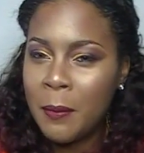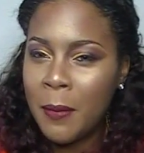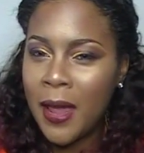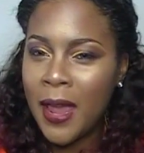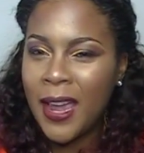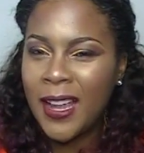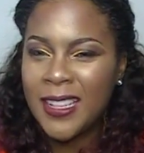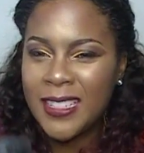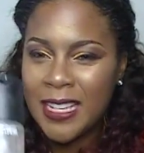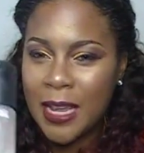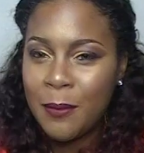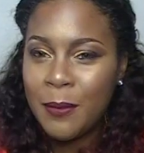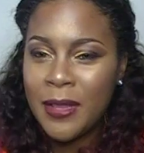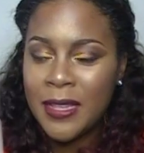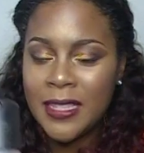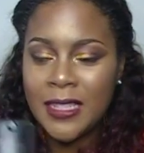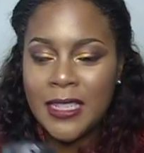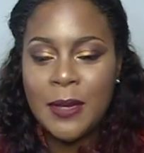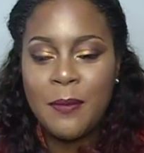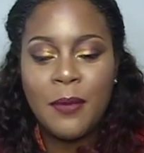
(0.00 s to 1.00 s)
and y'all don't
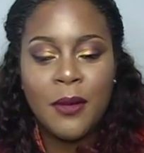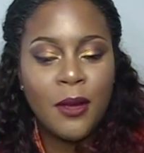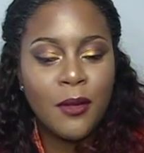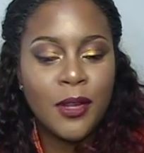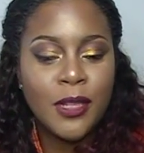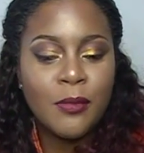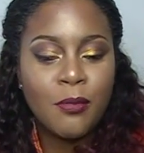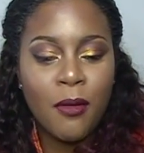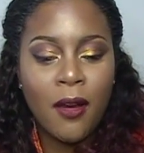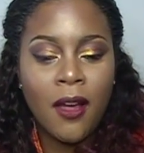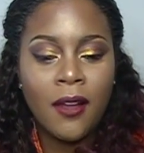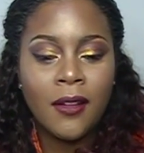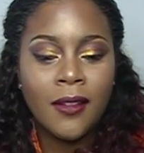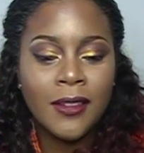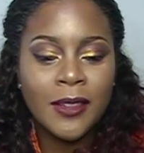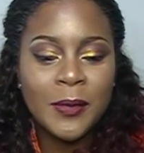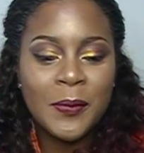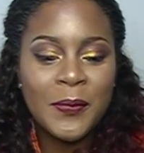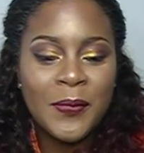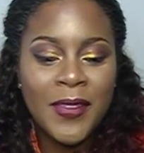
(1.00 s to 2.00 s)
be mad because I've been
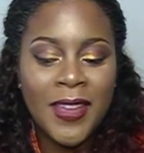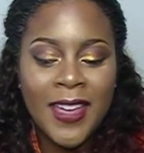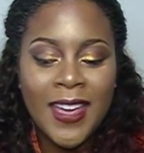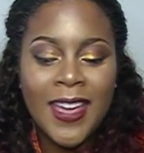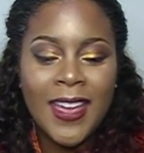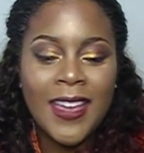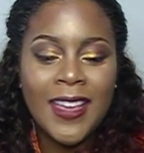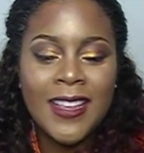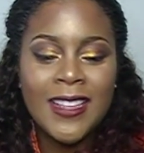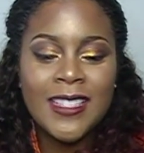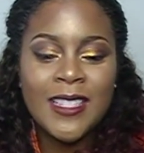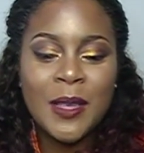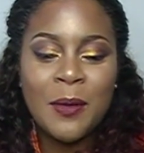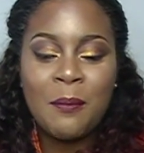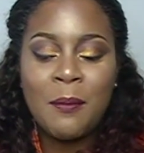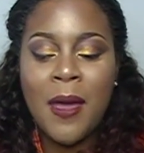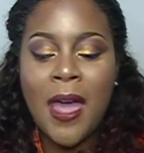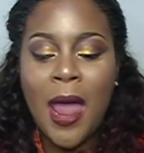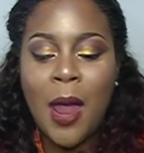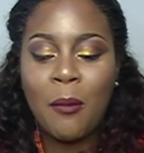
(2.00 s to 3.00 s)
sleeping on this product,
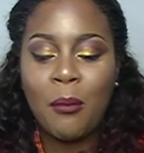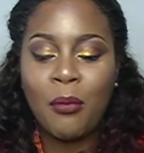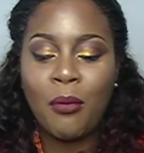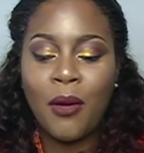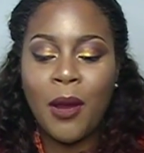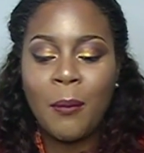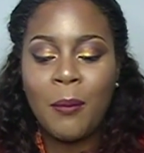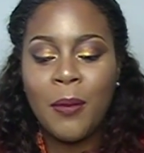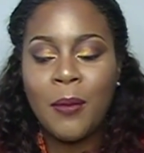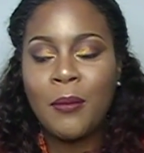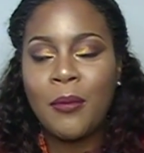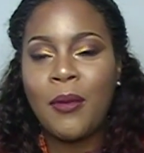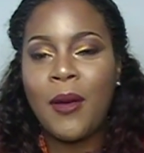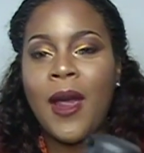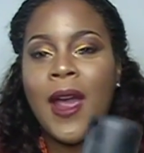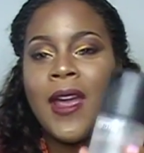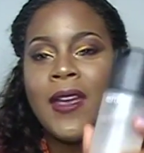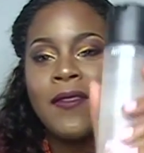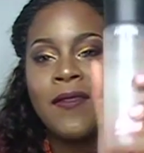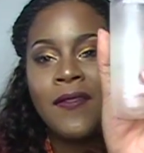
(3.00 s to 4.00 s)
it's the
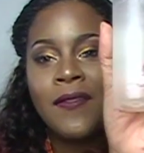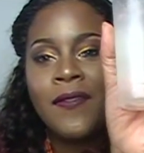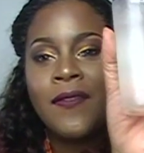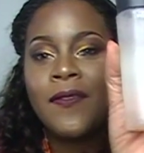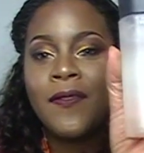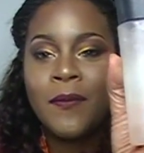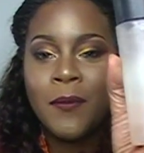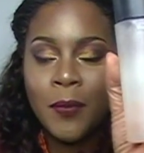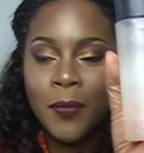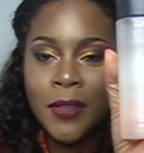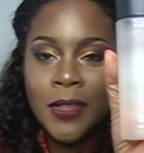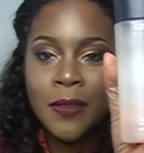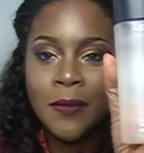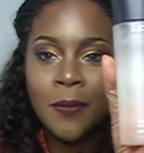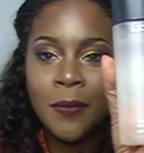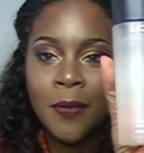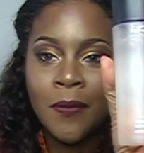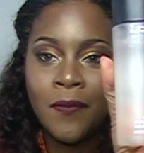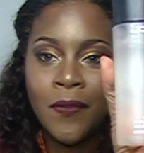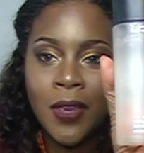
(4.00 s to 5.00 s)
MAC Prep and Prime
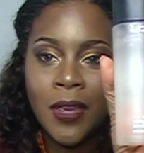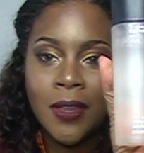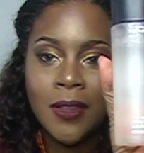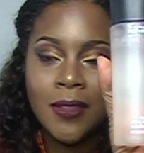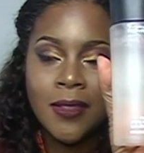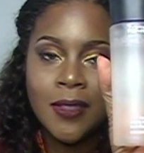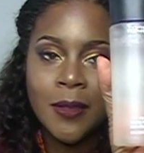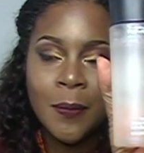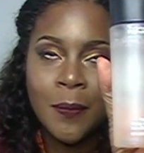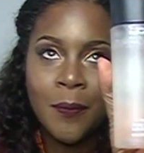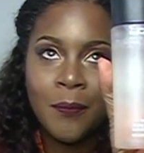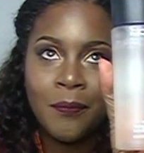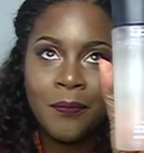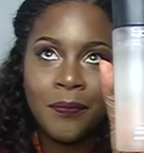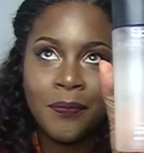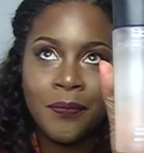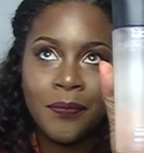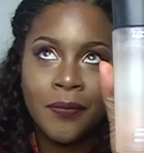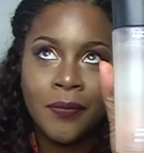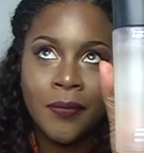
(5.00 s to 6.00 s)

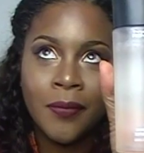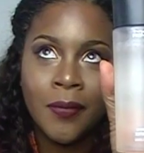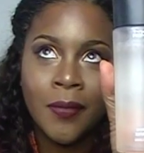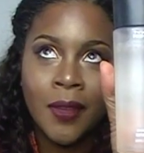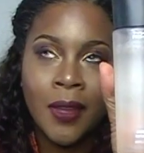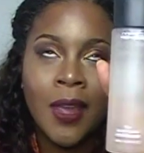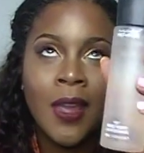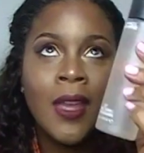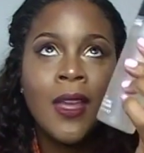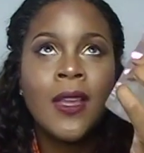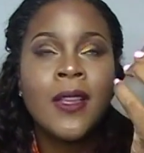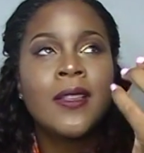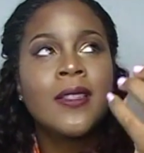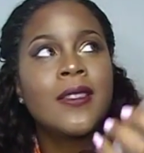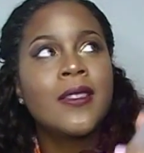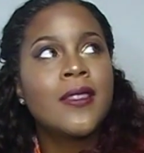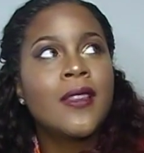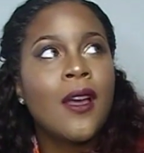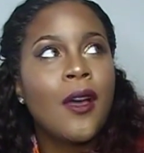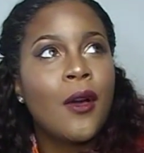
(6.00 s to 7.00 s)
Fix.
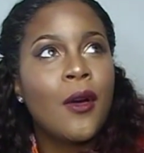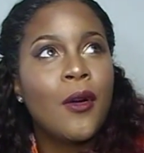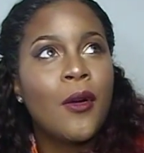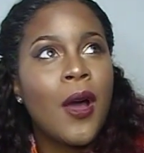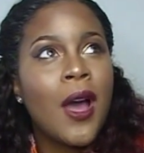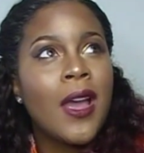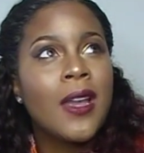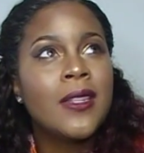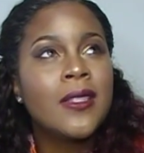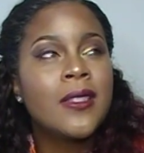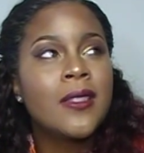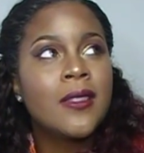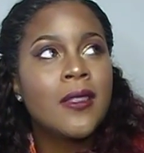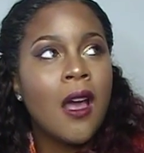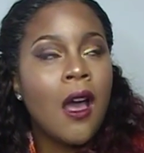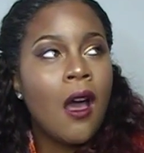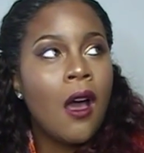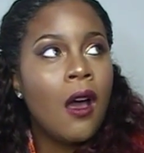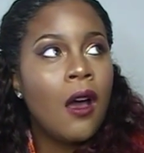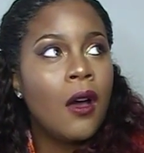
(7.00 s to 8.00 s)

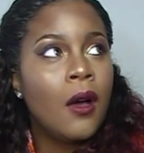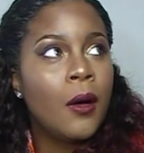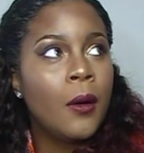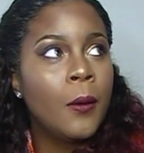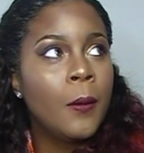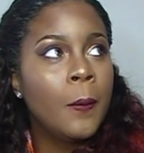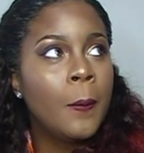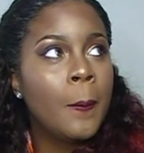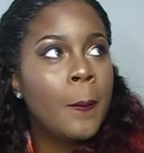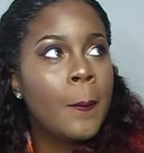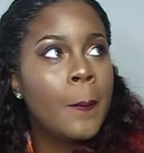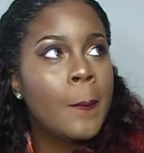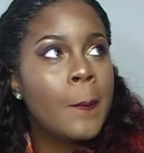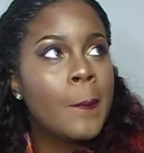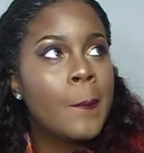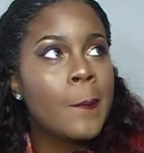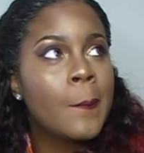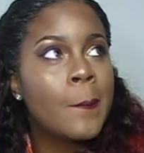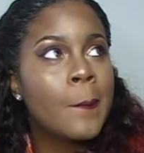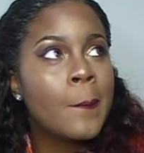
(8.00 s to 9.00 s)
So I
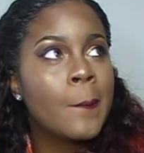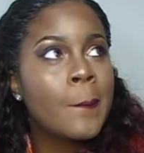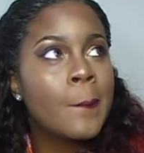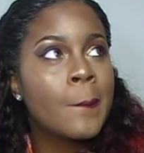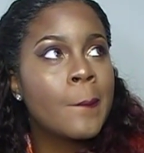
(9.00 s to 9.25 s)
saw,